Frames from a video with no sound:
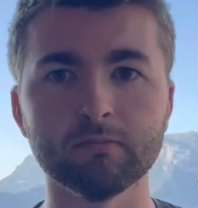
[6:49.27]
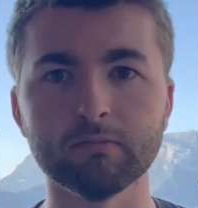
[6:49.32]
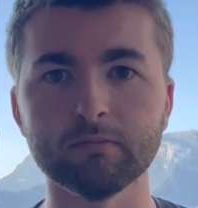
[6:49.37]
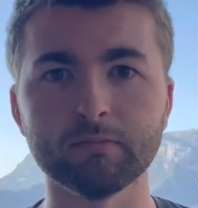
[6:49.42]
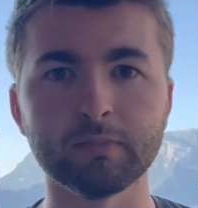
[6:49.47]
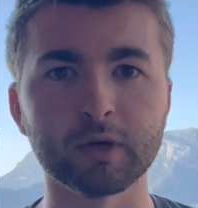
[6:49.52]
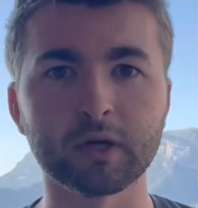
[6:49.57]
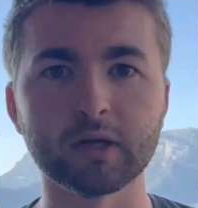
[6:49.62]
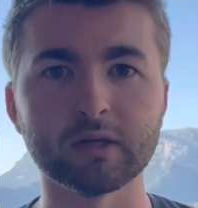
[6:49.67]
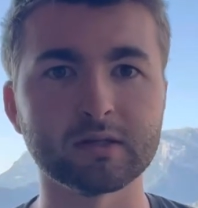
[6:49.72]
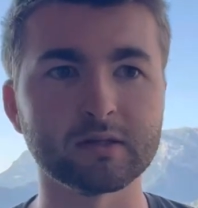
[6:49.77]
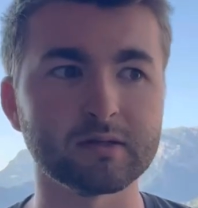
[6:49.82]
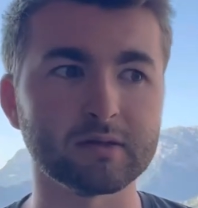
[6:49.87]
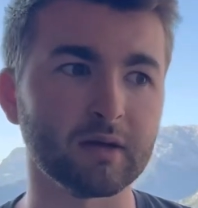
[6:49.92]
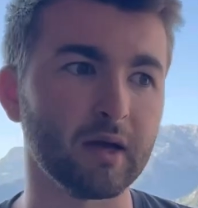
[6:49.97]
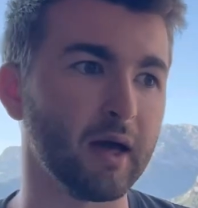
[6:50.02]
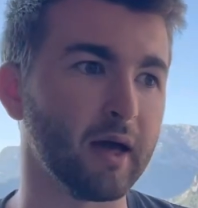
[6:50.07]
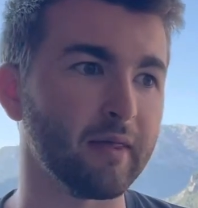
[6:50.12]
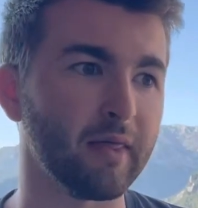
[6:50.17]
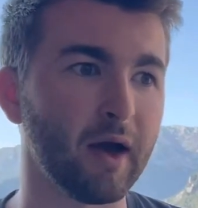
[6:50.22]
because
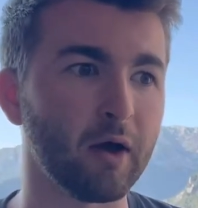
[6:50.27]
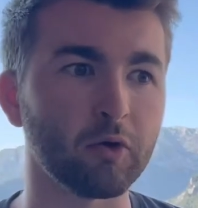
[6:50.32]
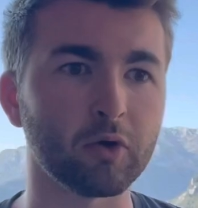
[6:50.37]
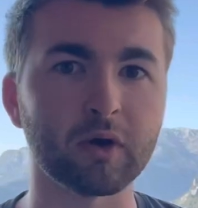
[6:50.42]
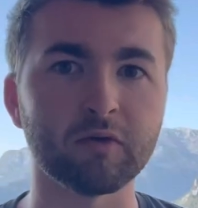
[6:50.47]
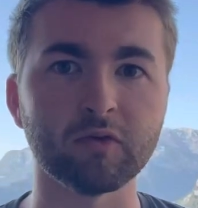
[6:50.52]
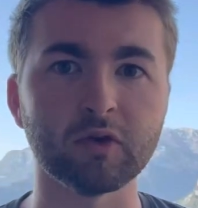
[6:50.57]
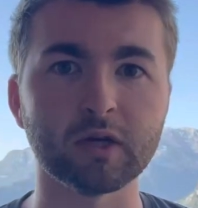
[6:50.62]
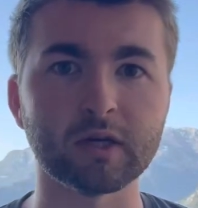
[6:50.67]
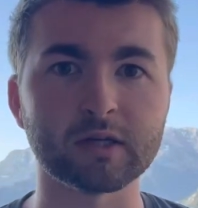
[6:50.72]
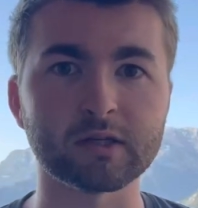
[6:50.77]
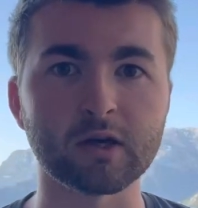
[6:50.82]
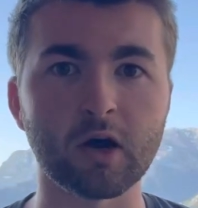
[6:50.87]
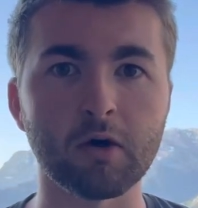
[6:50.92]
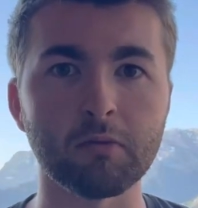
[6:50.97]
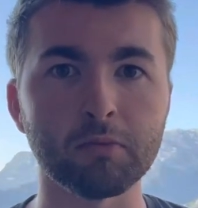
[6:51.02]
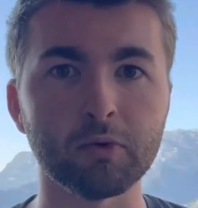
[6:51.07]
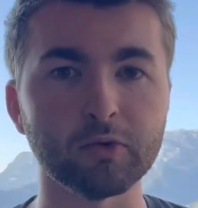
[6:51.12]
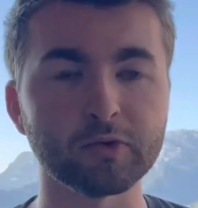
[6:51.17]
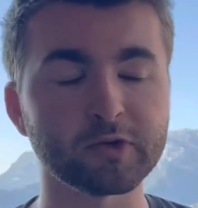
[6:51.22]
that will give you an
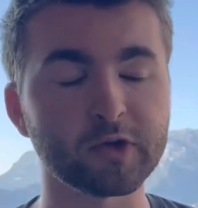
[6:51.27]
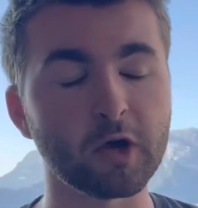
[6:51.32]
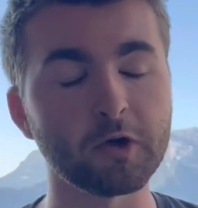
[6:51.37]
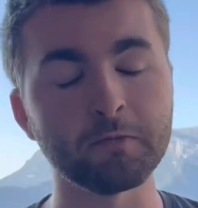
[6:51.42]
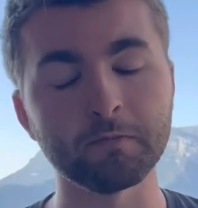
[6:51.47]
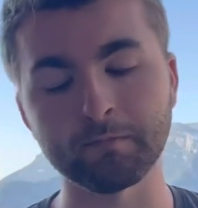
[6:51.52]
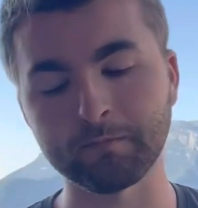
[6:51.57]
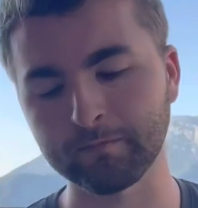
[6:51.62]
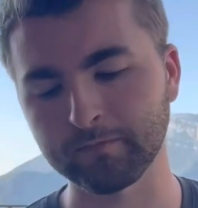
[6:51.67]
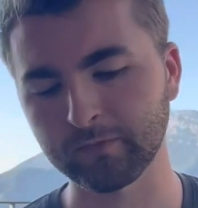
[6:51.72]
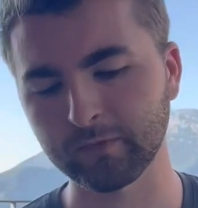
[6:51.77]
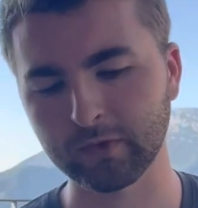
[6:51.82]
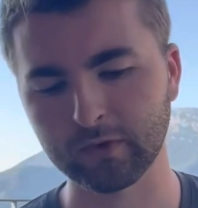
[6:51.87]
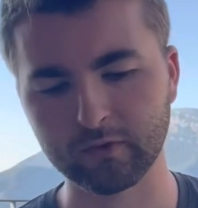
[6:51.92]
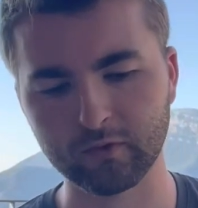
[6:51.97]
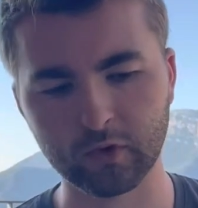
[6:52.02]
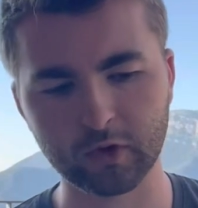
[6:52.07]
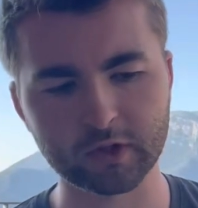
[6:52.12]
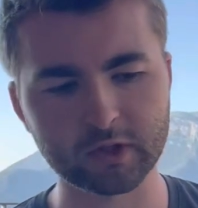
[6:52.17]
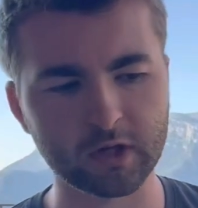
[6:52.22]
example. So
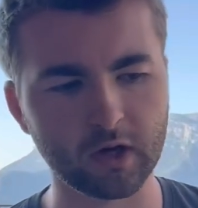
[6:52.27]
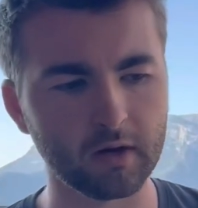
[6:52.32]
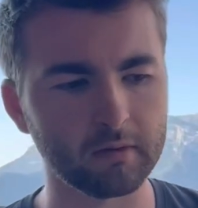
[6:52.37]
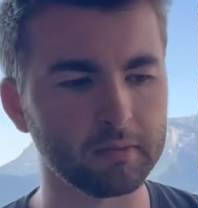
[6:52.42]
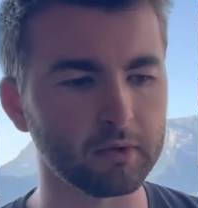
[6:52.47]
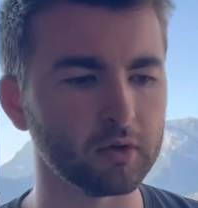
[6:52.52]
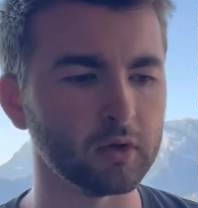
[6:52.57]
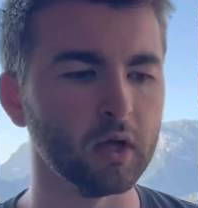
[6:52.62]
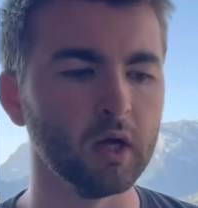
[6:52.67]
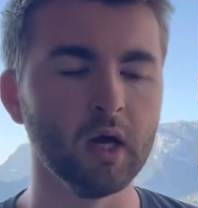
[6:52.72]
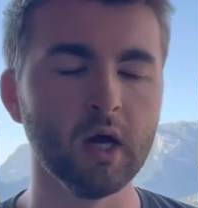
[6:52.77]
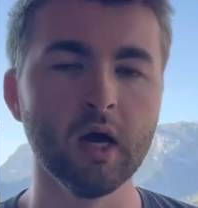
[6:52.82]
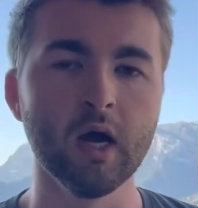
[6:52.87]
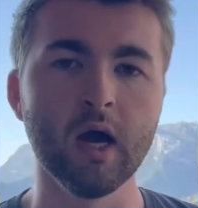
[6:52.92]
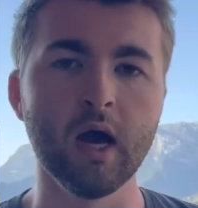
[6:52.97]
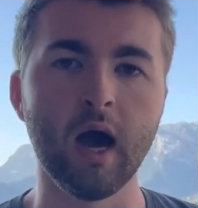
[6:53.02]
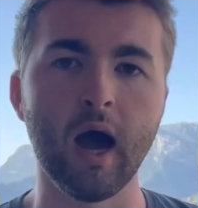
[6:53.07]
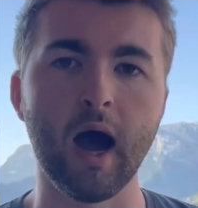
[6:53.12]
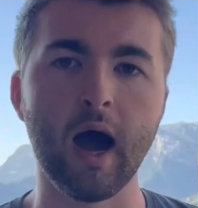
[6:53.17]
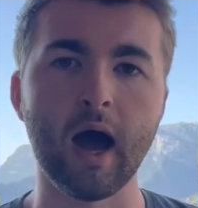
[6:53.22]
for example,
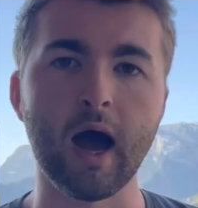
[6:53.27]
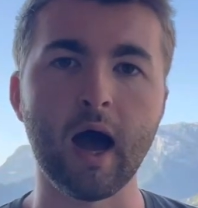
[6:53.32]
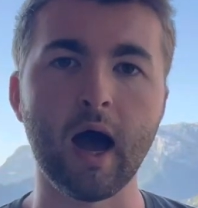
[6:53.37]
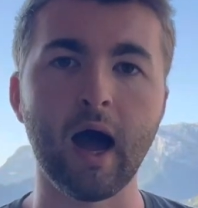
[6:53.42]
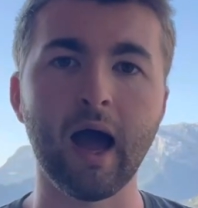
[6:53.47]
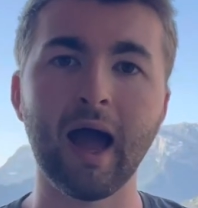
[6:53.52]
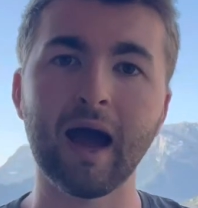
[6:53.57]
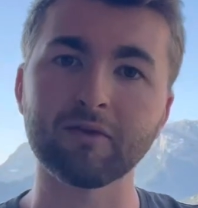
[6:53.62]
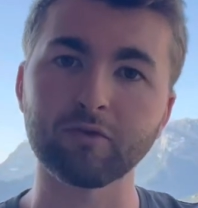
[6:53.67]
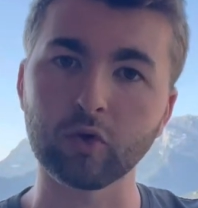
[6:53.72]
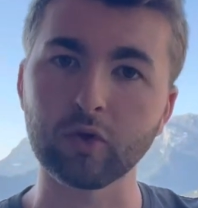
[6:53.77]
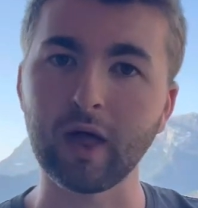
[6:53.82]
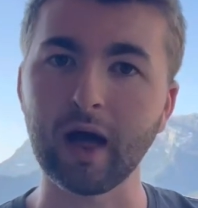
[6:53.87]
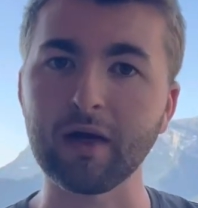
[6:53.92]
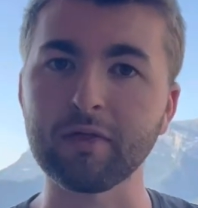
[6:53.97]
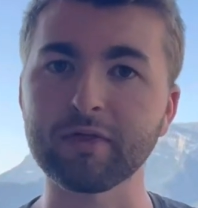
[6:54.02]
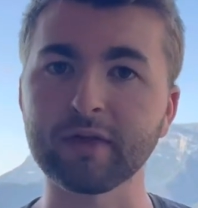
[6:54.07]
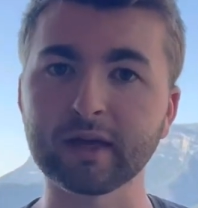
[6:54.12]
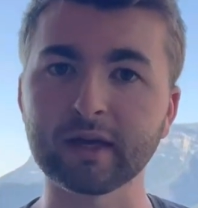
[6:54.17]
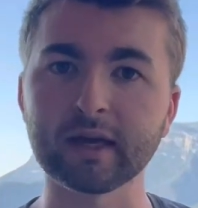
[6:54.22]
I have all
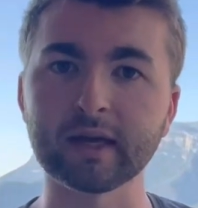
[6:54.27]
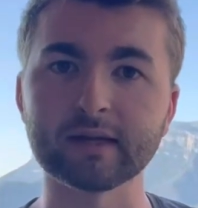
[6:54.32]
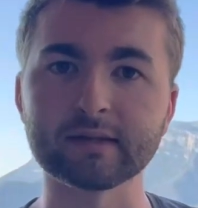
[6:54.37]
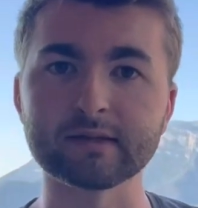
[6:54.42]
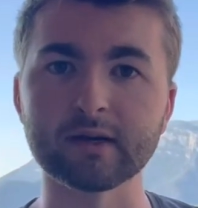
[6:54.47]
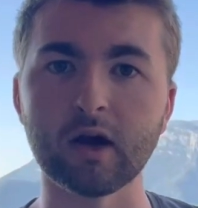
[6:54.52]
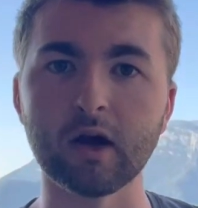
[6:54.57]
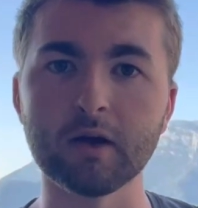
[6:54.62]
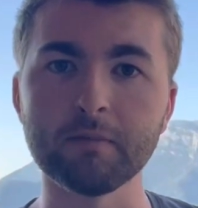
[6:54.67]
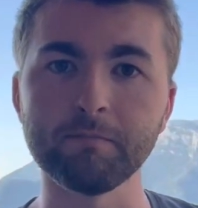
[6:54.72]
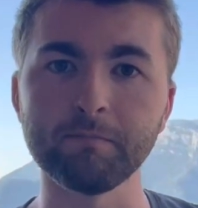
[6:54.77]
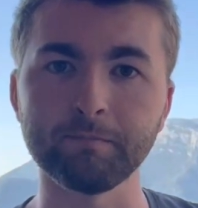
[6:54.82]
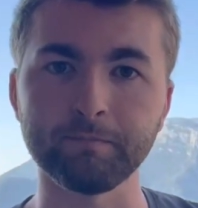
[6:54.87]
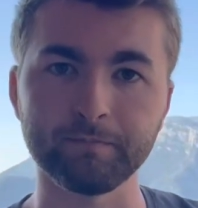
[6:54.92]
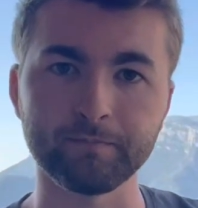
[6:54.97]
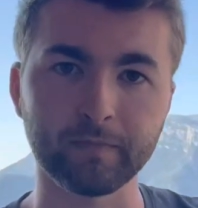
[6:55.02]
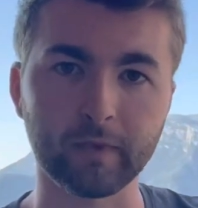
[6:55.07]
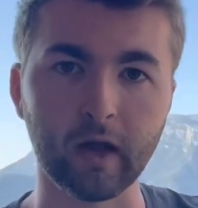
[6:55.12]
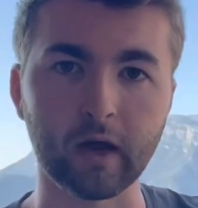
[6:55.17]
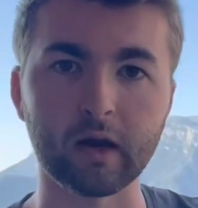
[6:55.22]
that thinking time,
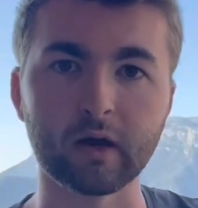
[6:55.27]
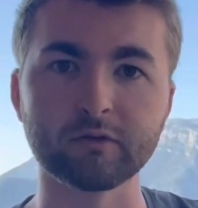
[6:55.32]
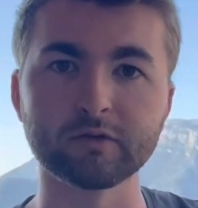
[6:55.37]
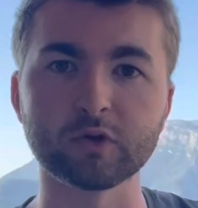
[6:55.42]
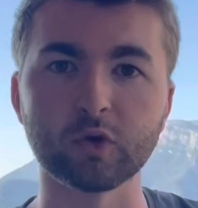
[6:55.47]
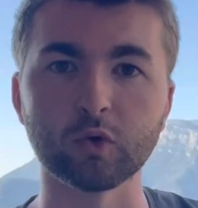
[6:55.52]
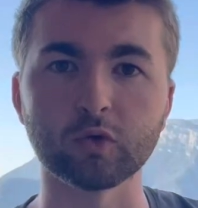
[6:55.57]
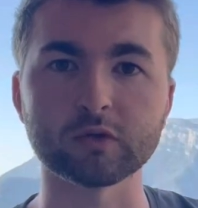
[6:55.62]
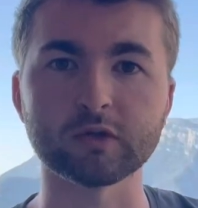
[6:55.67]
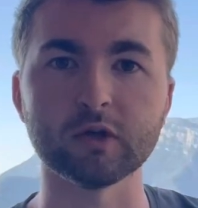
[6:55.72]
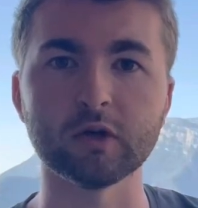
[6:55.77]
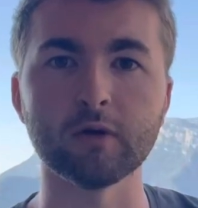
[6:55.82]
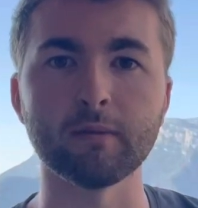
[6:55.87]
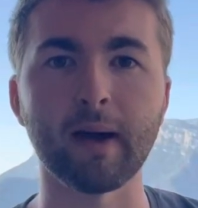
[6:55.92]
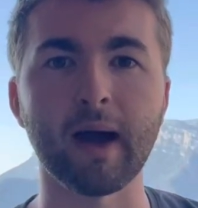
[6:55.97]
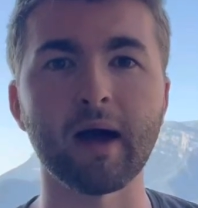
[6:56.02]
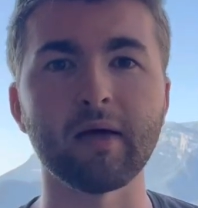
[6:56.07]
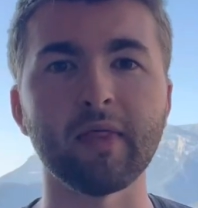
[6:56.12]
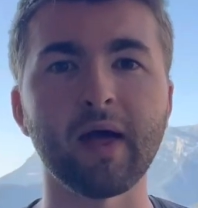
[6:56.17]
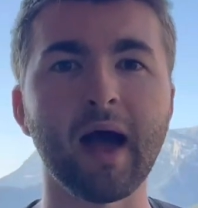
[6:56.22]
and I've talked to you
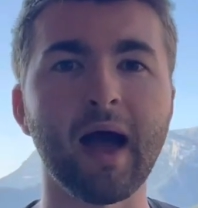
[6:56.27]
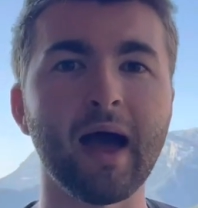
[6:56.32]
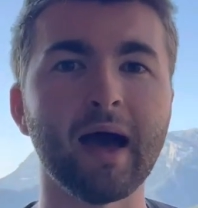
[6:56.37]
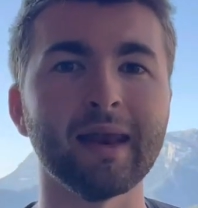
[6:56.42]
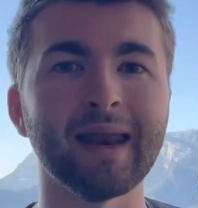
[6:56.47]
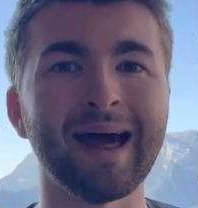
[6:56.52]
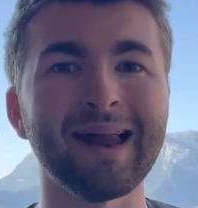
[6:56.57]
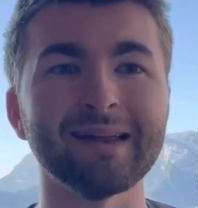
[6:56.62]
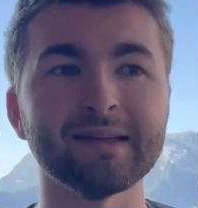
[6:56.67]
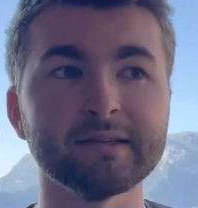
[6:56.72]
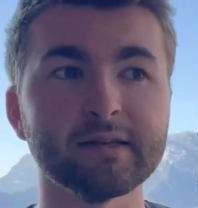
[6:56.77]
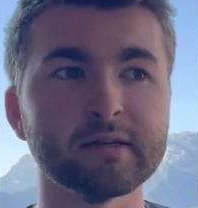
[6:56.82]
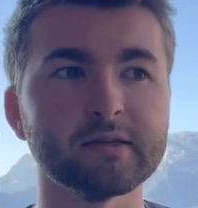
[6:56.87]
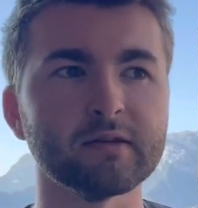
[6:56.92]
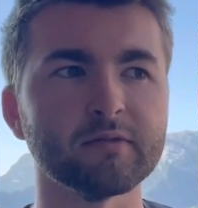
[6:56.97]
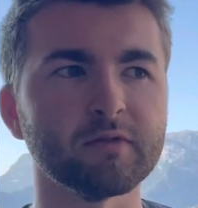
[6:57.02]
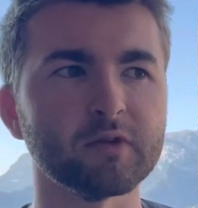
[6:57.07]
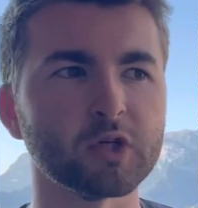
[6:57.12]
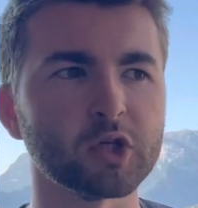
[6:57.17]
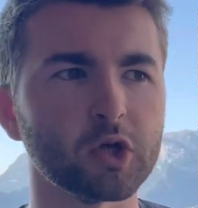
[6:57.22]
about that analysis
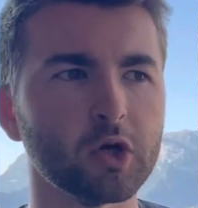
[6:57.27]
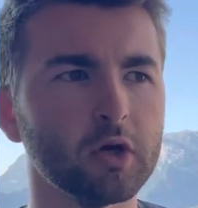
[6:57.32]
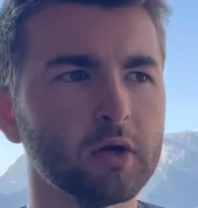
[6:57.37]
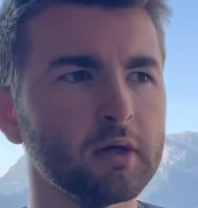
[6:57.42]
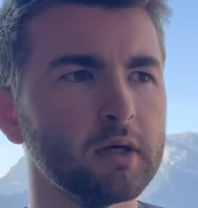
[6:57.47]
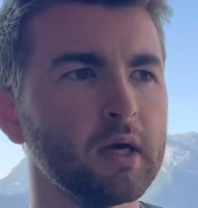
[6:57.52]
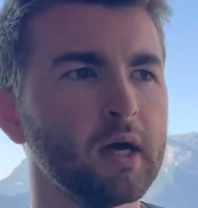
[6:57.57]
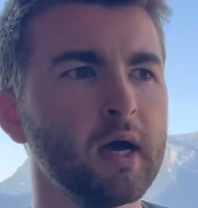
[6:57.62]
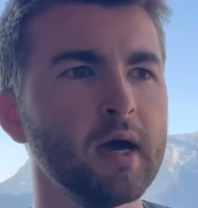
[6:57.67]
of the shot.